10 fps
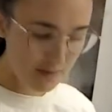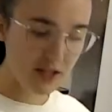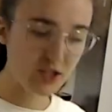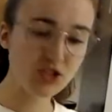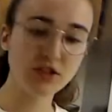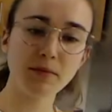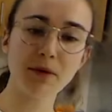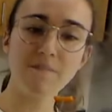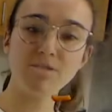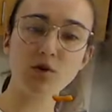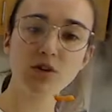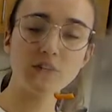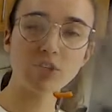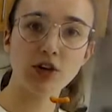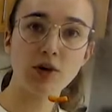made sure that my fork
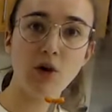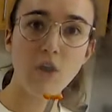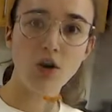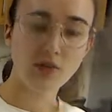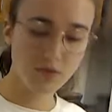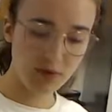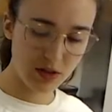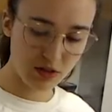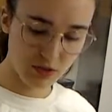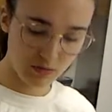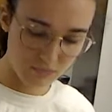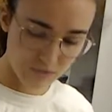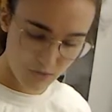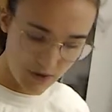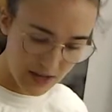could go all the way
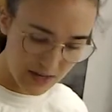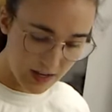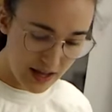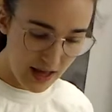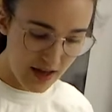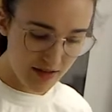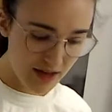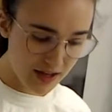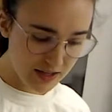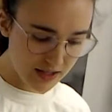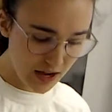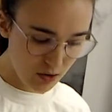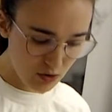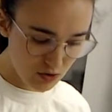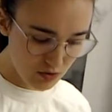through it. And that is how
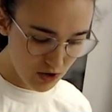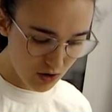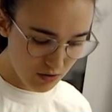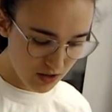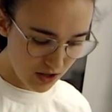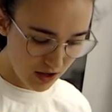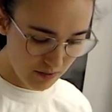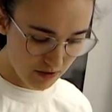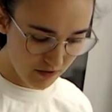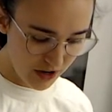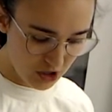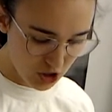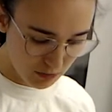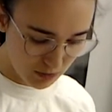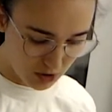you know that the
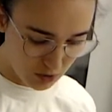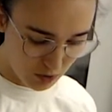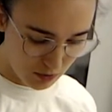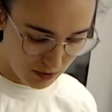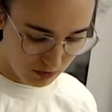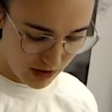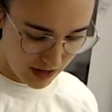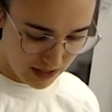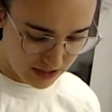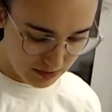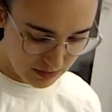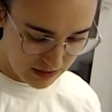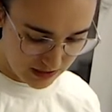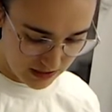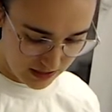vegetables will be ready to be
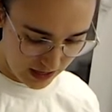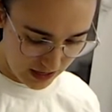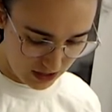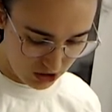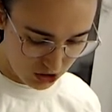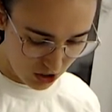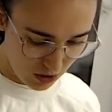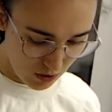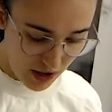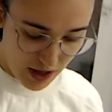eaten. So